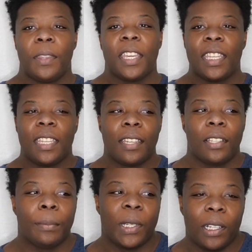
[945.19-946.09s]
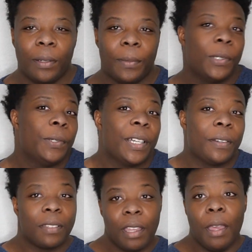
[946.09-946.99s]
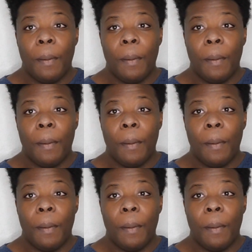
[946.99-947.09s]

thingy on the bottom, who knows.